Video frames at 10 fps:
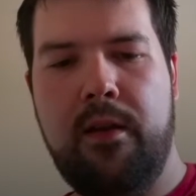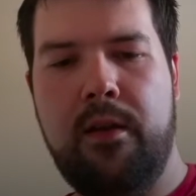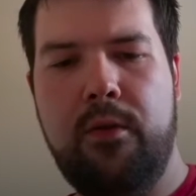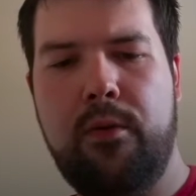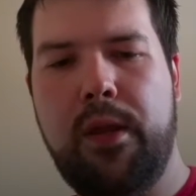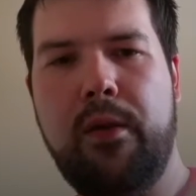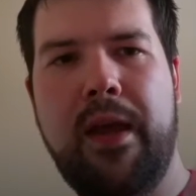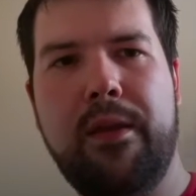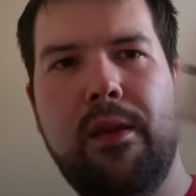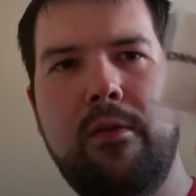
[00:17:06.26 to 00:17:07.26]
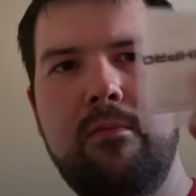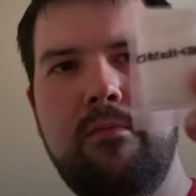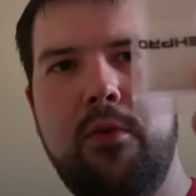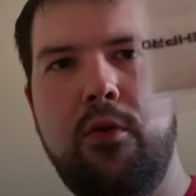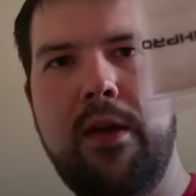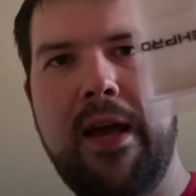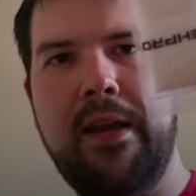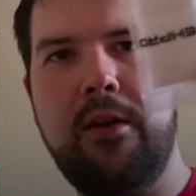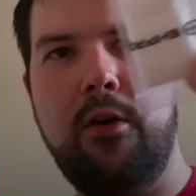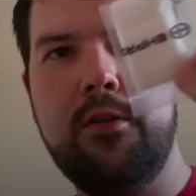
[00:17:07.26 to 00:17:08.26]
You also get some
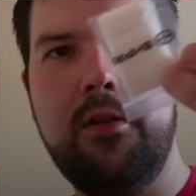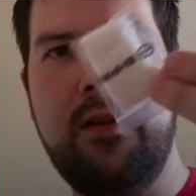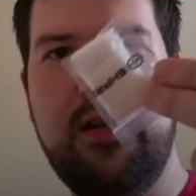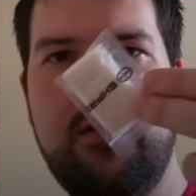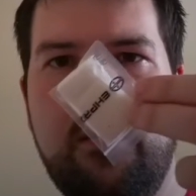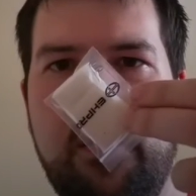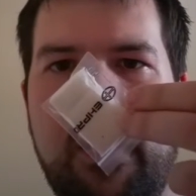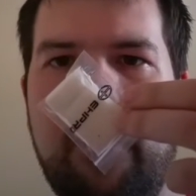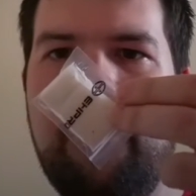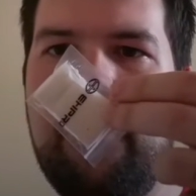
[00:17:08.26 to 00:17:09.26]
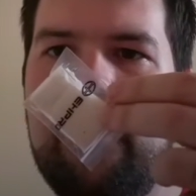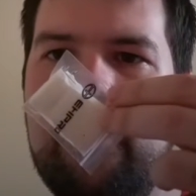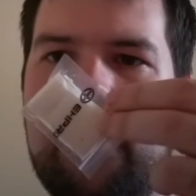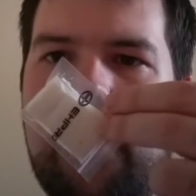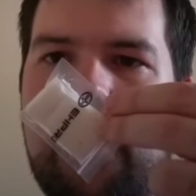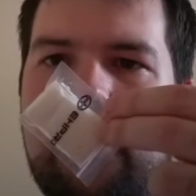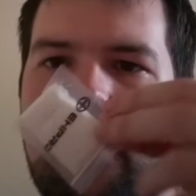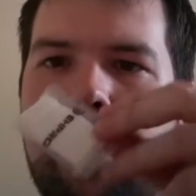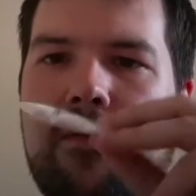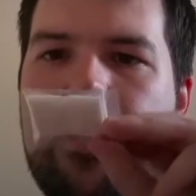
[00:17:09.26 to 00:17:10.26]
organic cotton. It does have
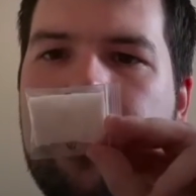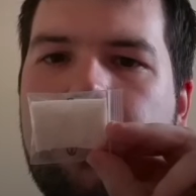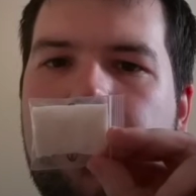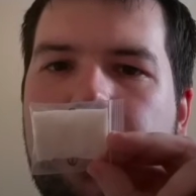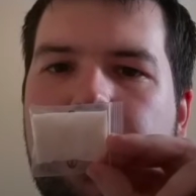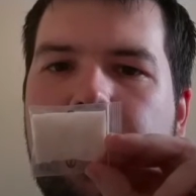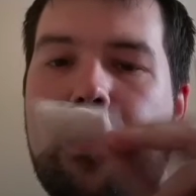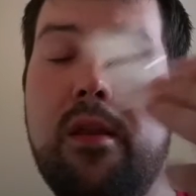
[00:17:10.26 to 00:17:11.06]
the little bits in it.